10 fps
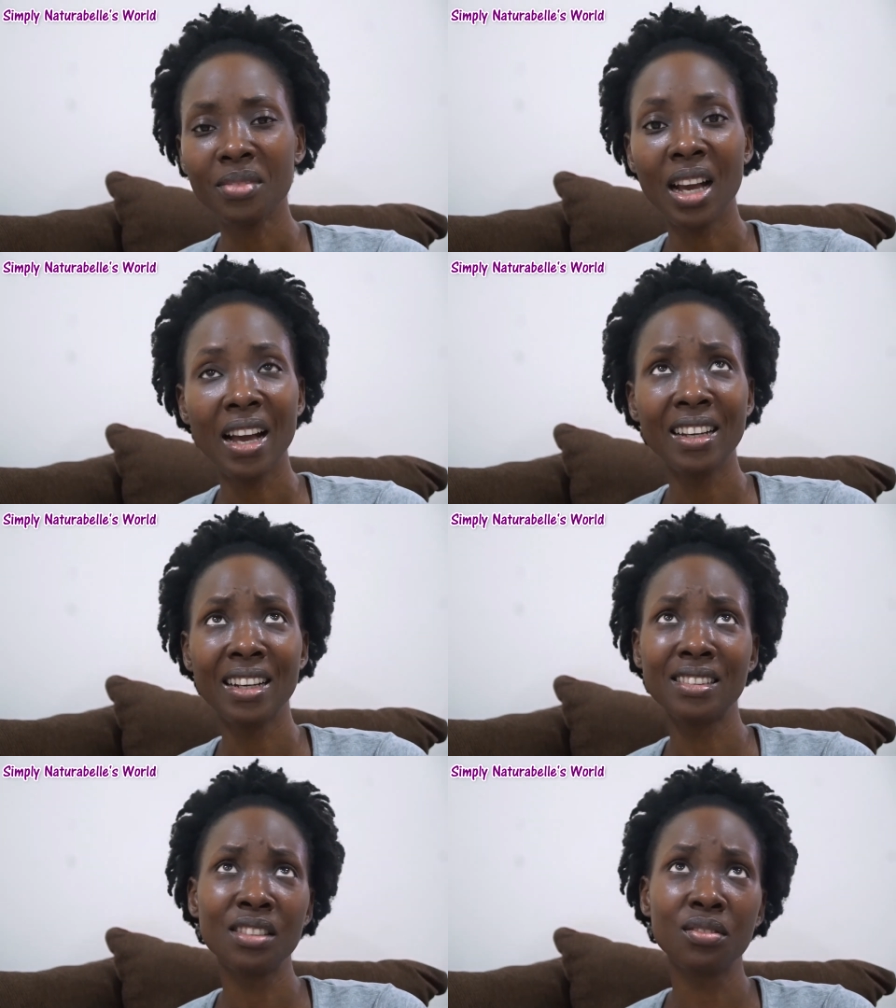I
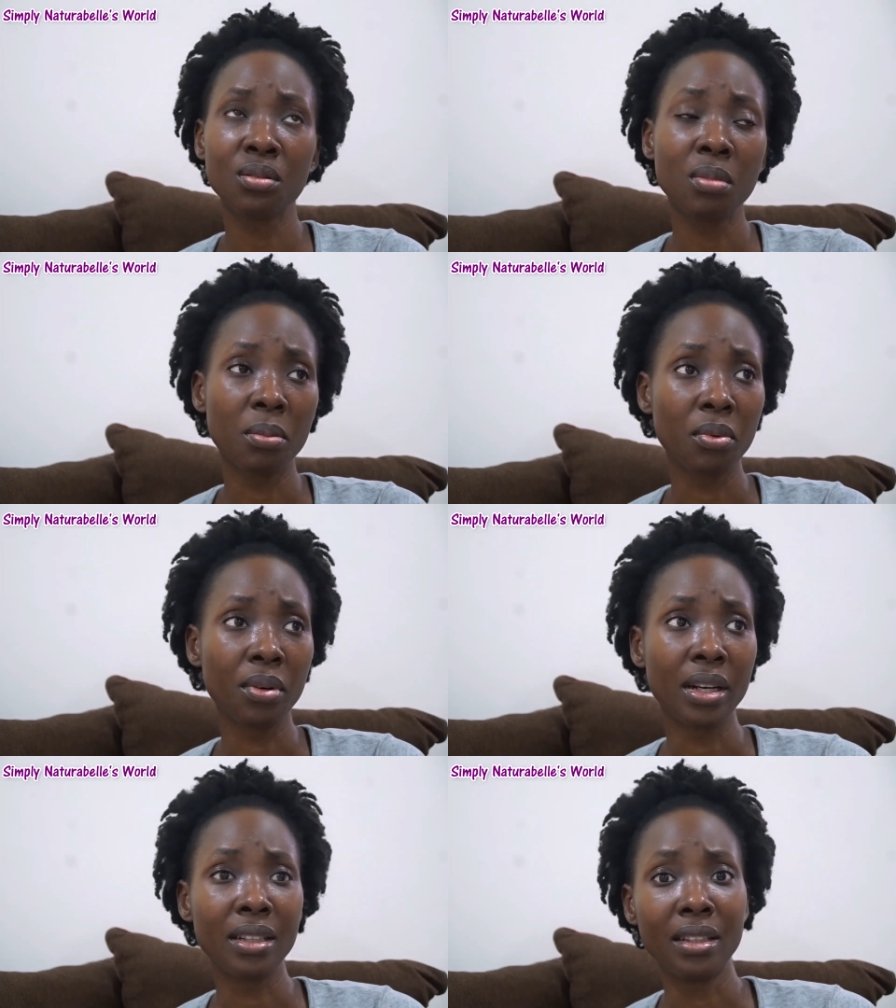can't even remember what
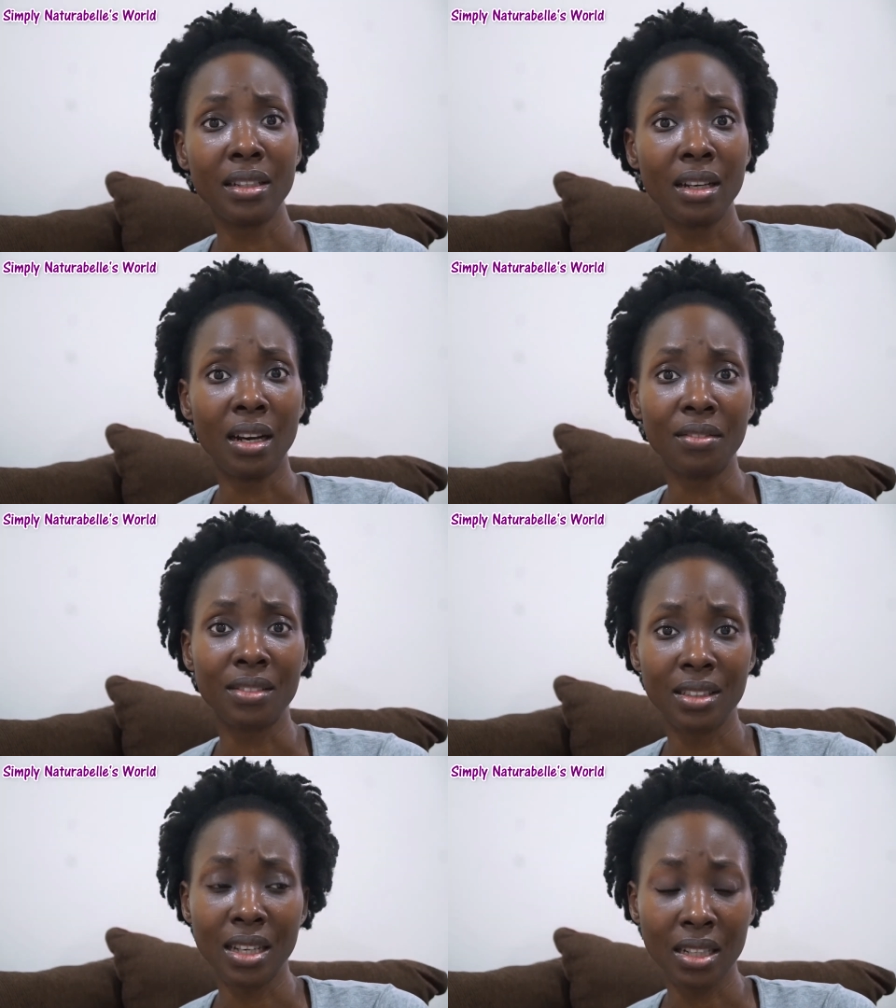I did after
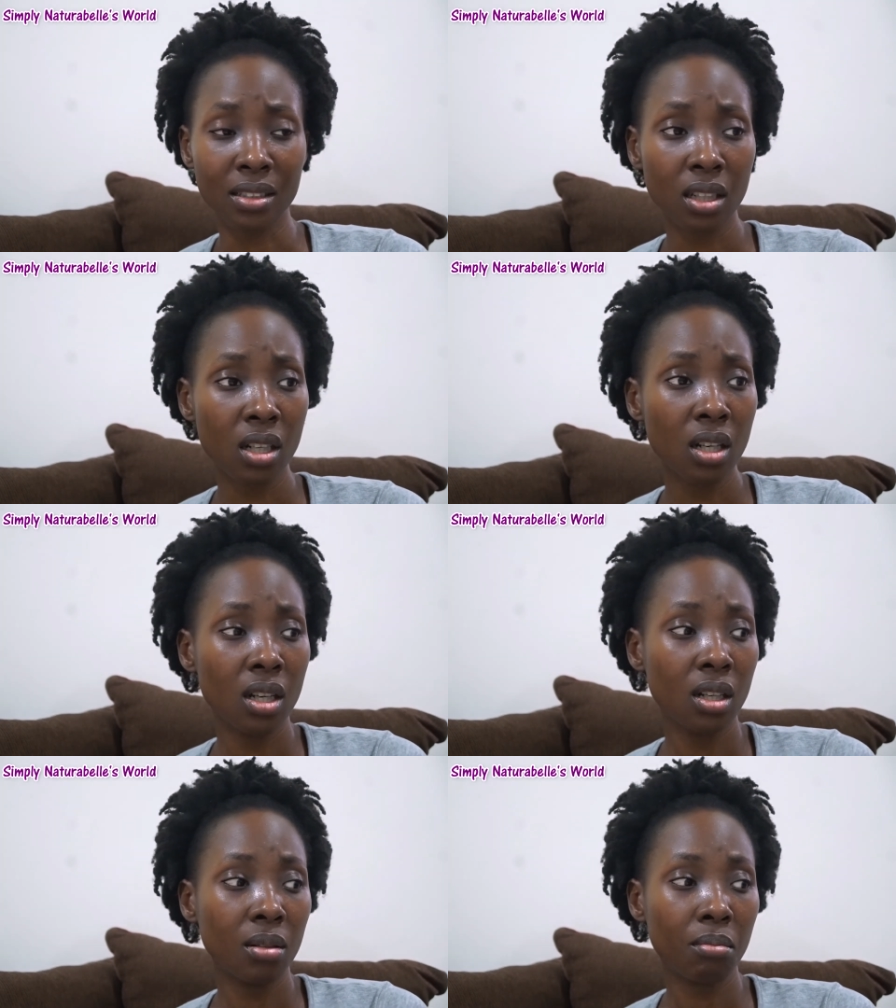that,
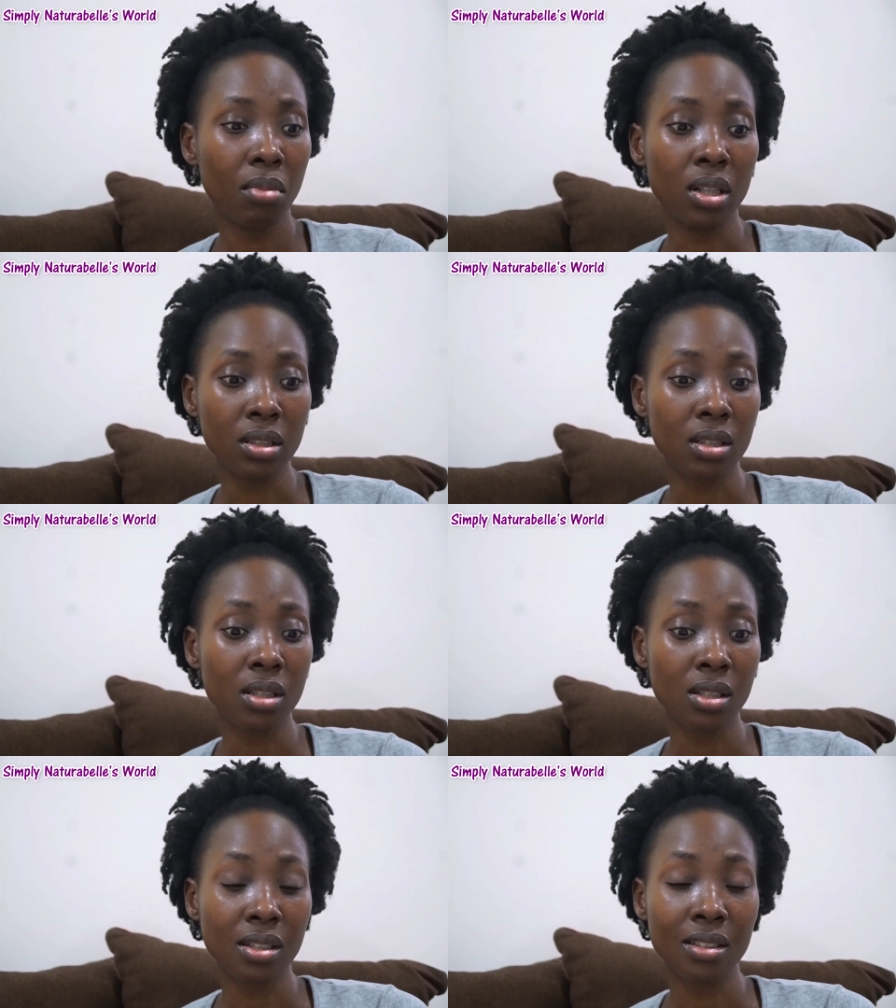but
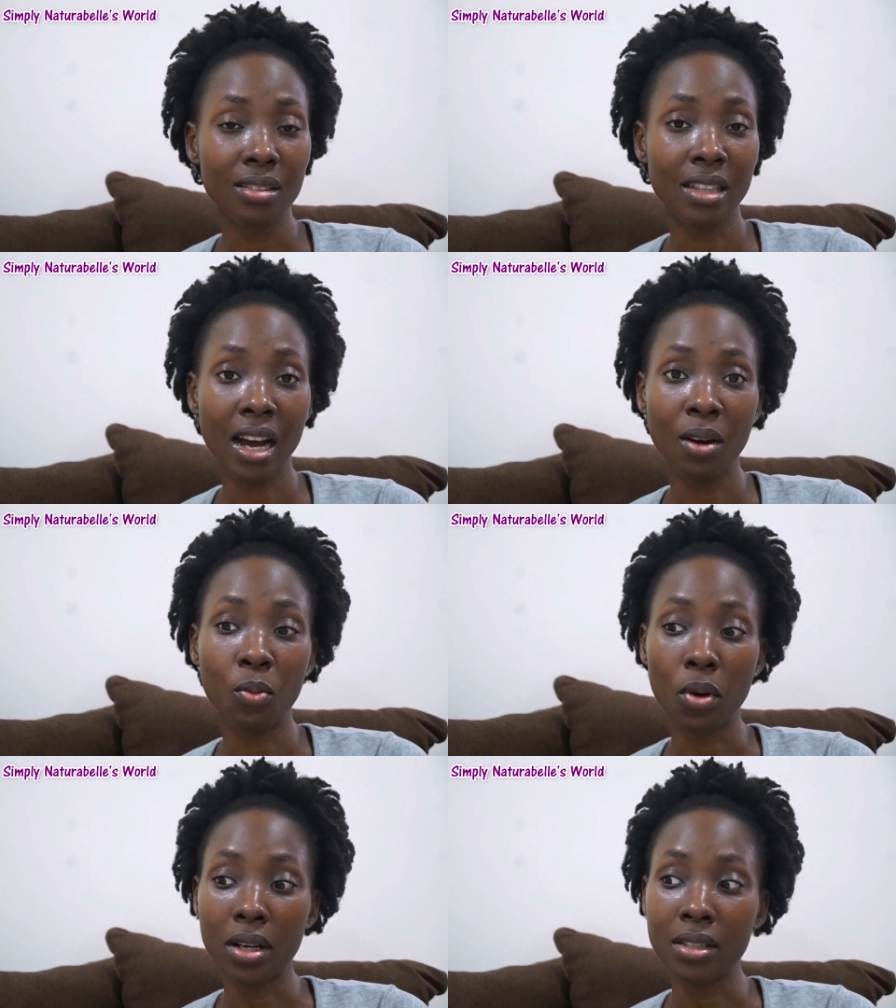that
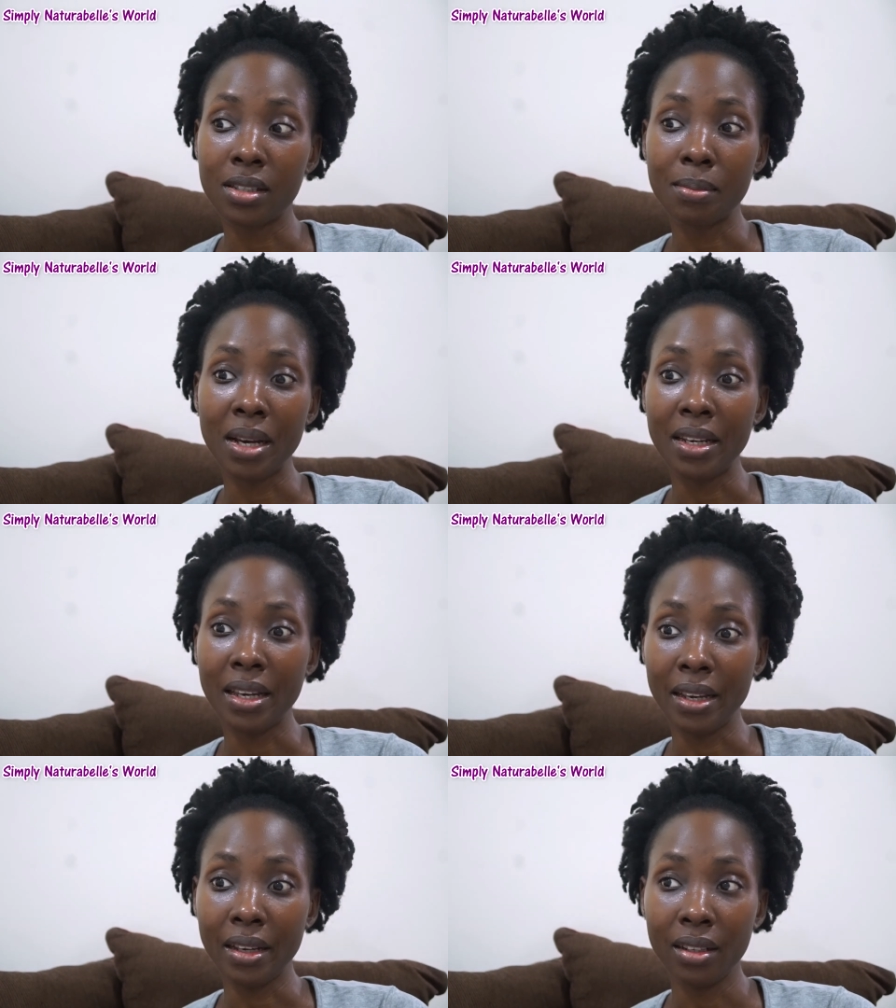was my day.